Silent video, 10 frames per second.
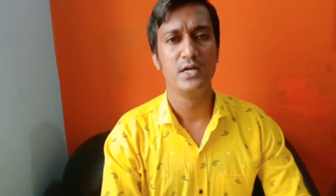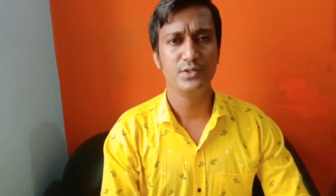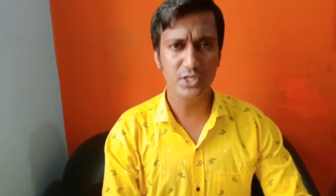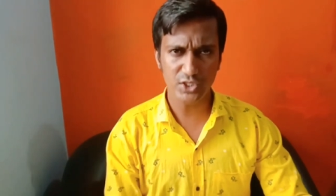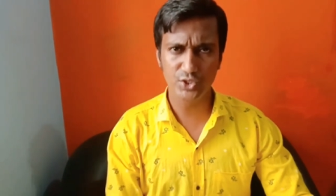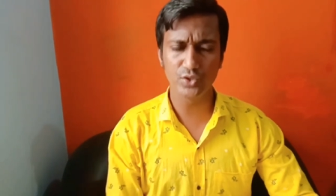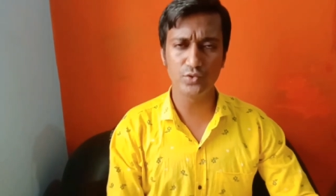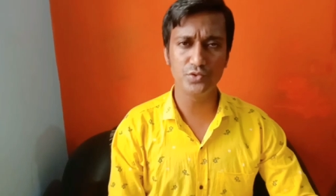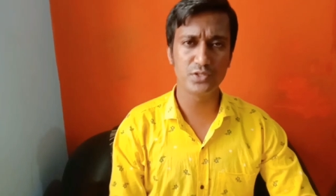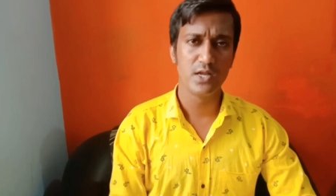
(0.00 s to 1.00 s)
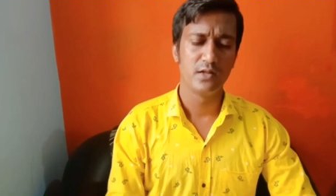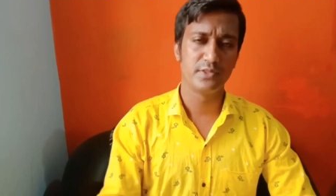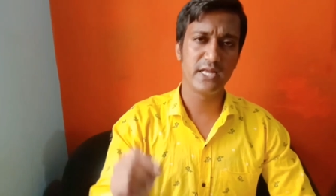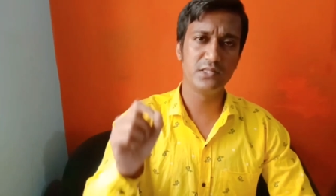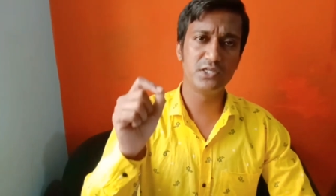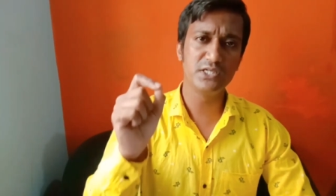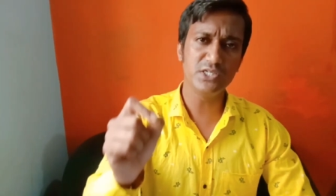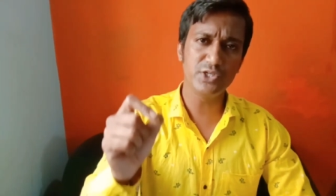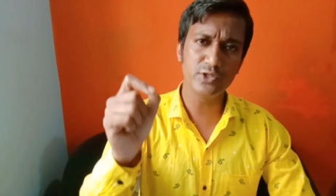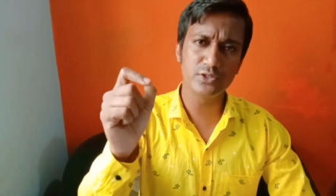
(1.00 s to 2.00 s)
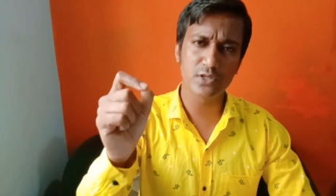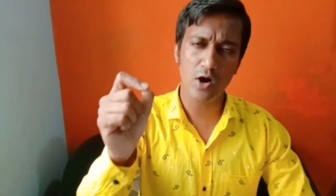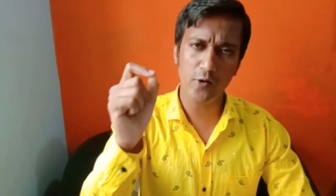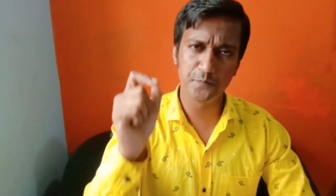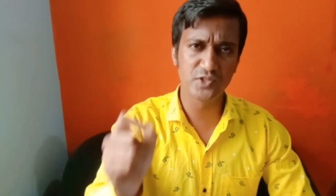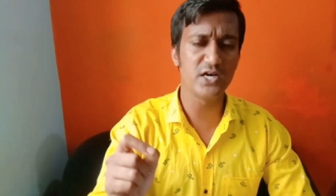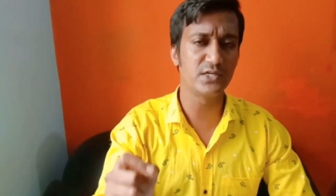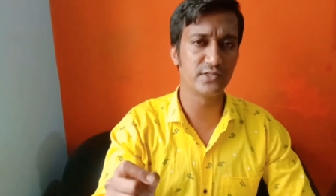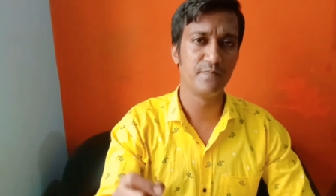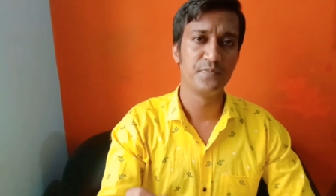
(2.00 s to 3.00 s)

This shows that the teachings of church,